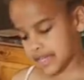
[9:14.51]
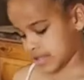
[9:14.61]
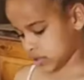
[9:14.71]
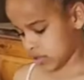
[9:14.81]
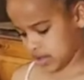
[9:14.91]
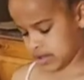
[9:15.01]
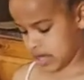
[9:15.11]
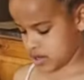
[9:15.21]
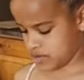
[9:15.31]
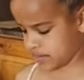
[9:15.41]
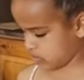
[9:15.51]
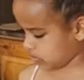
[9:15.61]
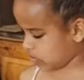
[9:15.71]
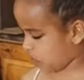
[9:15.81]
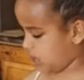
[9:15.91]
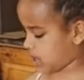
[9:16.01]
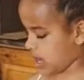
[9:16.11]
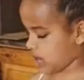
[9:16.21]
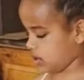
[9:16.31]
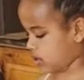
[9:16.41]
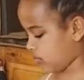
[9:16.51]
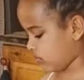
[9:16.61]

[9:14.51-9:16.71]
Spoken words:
so that then we can.